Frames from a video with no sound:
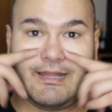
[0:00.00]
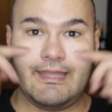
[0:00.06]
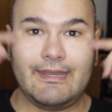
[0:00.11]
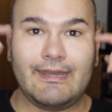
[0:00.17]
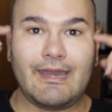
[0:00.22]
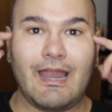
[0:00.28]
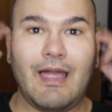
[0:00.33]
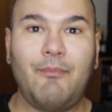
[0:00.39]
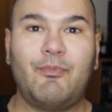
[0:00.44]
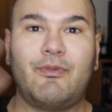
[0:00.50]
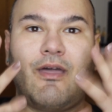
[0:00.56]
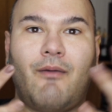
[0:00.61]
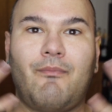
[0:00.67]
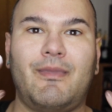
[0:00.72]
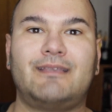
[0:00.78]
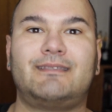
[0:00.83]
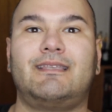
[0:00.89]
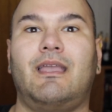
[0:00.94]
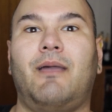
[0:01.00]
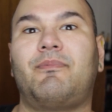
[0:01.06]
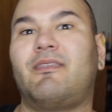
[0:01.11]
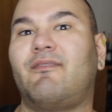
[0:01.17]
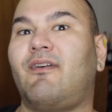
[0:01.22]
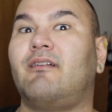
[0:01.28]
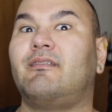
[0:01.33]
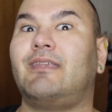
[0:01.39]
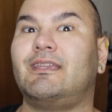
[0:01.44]
clean it up without messing up
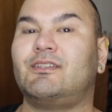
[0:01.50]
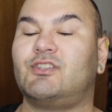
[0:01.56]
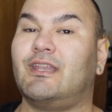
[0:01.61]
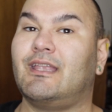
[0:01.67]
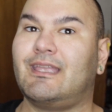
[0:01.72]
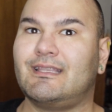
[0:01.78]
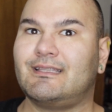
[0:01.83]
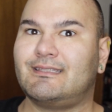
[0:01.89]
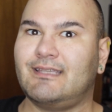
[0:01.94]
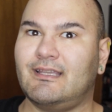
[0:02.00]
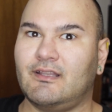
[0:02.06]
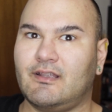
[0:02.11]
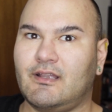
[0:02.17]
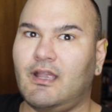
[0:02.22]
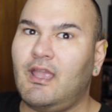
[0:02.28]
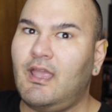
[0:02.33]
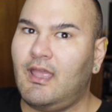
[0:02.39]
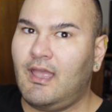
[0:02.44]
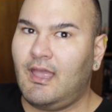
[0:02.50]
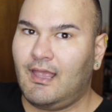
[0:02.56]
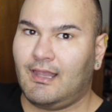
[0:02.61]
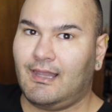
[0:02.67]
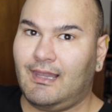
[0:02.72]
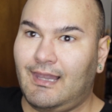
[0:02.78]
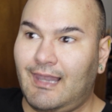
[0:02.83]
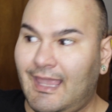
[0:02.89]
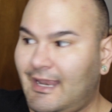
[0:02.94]
the foundation and concealer
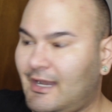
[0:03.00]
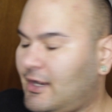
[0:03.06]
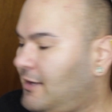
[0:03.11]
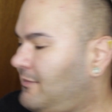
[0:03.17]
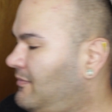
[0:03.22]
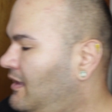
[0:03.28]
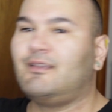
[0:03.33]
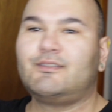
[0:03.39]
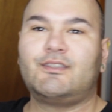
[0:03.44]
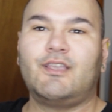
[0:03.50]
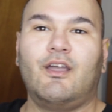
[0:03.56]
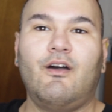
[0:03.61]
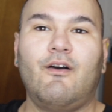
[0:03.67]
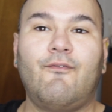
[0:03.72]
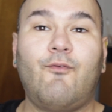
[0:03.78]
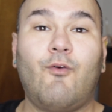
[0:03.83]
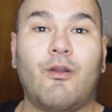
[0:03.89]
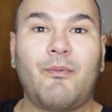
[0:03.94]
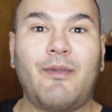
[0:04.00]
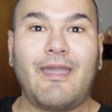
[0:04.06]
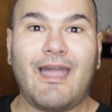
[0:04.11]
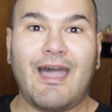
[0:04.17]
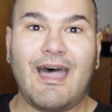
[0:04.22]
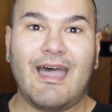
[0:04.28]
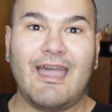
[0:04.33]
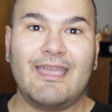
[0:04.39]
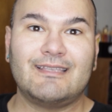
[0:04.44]
later. So for
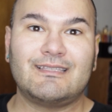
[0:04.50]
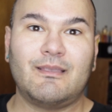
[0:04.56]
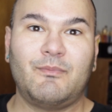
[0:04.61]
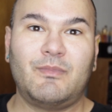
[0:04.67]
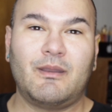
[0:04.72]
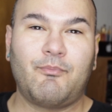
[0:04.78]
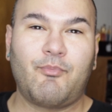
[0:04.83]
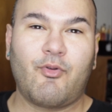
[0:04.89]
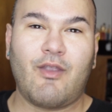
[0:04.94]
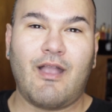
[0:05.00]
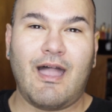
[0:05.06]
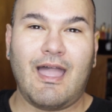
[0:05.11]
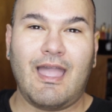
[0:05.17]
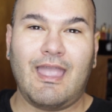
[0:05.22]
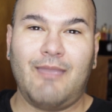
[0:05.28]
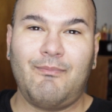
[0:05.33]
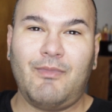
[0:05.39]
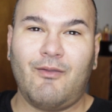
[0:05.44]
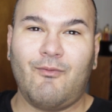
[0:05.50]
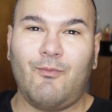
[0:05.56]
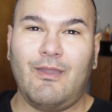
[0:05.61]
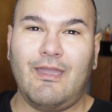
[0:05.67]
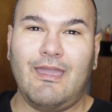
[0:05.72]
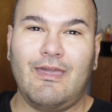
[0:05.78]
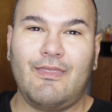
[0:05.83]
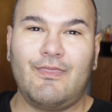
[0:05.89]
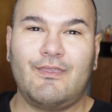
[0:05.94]
my eyes, I'm going to prime
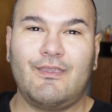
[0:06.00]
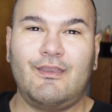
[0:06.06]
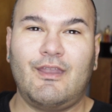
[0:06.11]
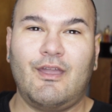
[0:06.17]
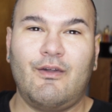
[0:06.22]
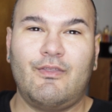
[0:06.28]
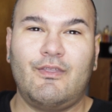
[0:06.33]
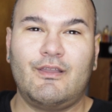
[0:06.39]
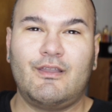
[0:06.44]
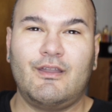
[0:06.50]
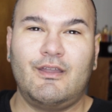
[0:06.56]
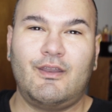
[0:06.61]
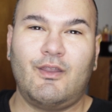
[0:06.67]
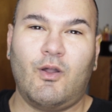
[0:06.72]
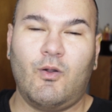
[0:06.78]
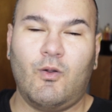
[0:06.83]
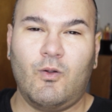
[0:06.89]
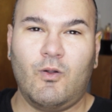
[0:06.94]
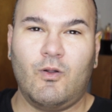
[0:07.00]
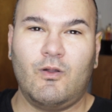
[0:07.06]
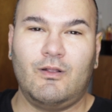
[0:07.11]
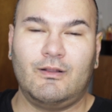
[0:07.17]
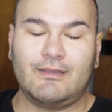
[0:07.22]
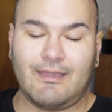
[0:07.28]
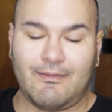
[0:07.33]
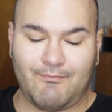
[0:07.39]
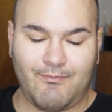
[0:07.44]
with, you know, the good
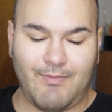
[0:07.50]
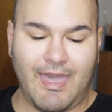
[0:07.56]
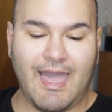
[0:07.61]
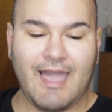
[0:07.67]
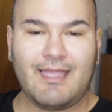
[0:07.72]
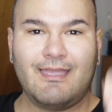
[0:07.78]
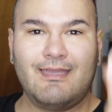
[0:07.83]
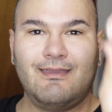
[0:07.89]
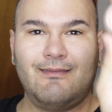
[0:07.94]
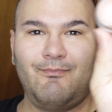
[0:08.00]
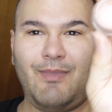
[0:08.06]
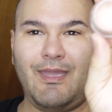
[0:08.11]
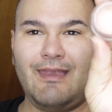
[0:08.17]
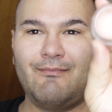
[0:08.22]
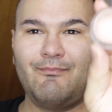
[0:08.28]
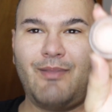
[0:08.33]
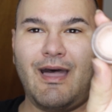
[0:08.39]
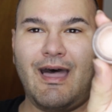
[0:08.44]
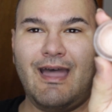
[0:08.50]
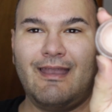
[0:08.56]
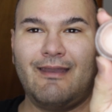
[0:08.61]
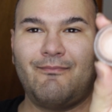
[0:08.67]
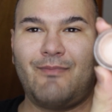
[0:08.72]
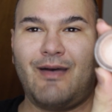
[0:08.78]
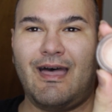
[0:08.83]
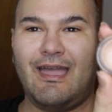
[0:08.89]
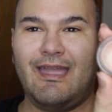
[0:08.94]
old MAC paint
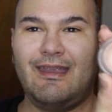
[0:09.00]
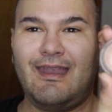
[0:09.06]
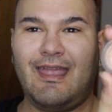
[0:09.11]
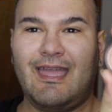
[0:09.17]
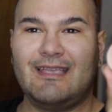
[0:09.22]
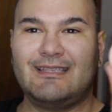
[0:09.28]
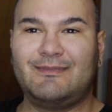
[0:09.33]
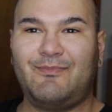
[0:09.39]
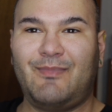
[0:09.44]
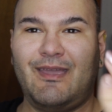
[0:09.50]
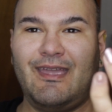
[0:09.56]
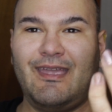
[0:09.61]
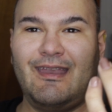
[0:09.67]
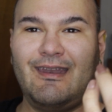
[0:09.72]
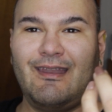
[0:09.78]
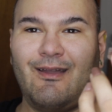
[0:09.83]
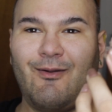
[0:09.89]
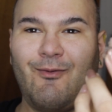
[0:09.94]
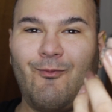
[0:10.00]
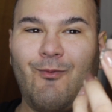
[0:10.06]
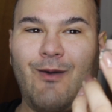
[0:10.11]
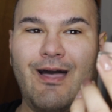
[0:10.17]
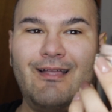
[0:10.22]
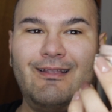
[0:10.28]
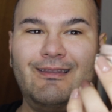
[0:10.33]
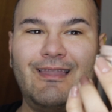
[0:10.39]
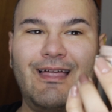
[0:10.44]
pot. Mine has been
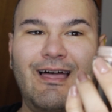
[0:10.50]
well